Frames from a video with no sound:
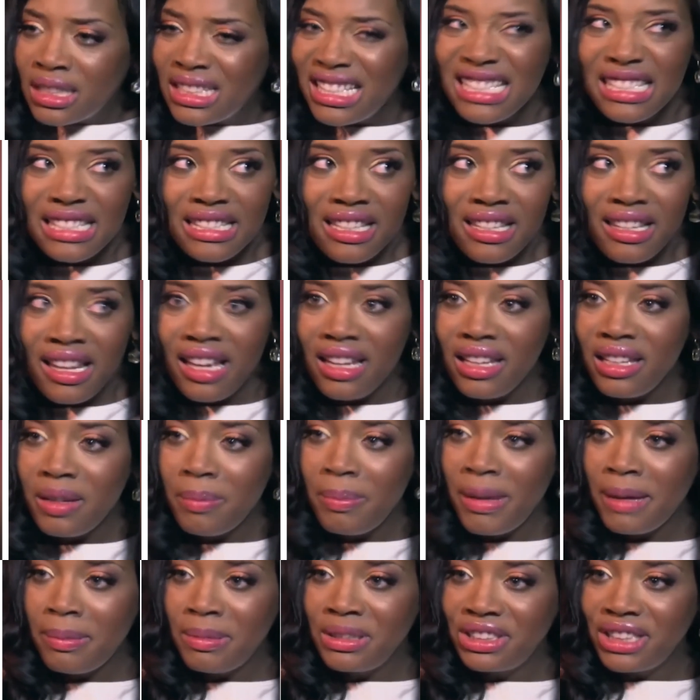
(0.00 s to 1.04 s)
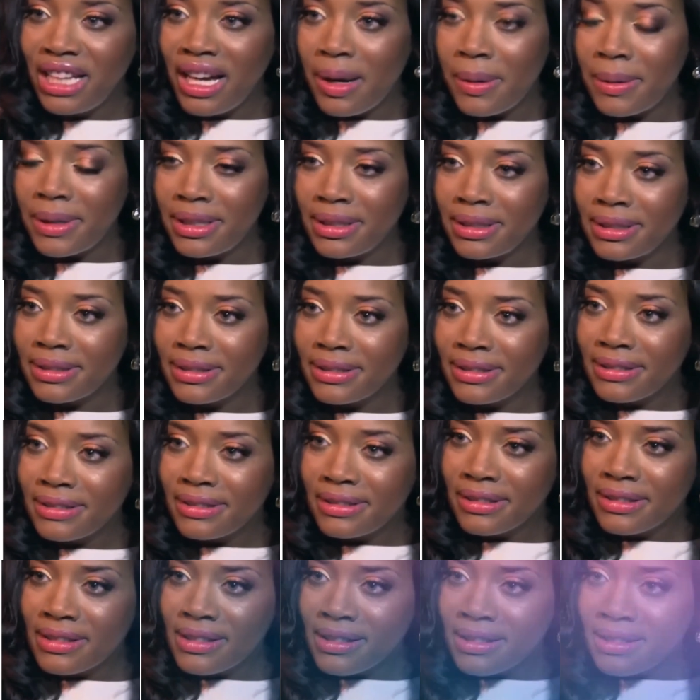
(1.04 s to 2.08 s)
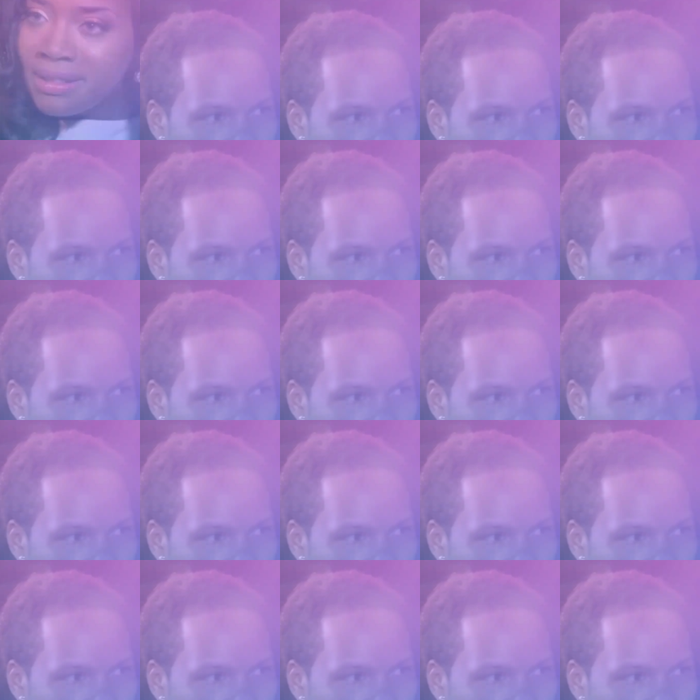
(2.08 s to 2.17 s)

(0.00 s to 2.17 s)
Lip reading: Rashida added, from now on,